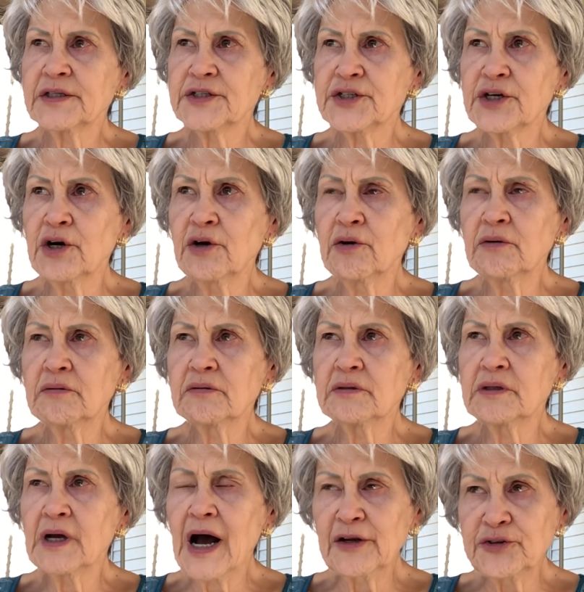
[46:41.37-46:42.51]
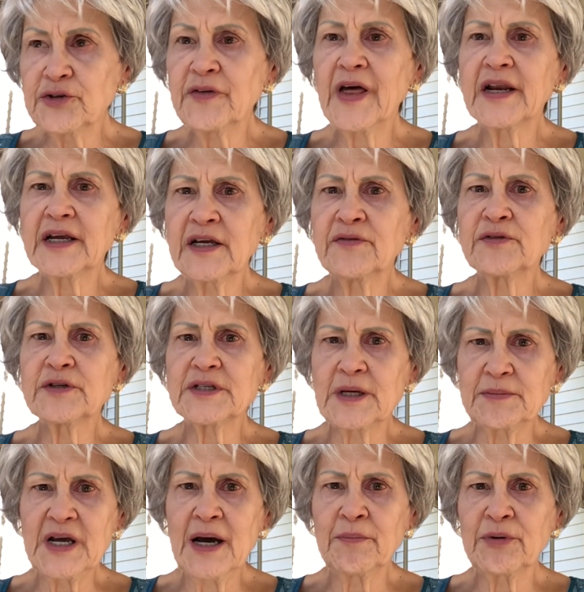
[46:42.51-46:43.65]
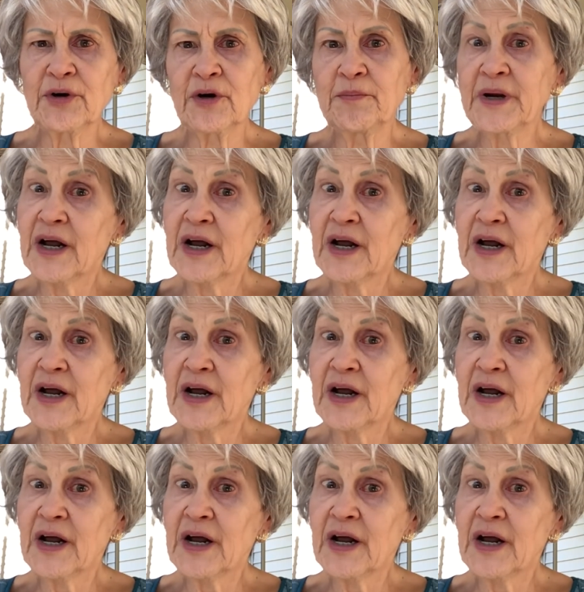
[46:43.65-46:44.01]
So I'll do that again for September,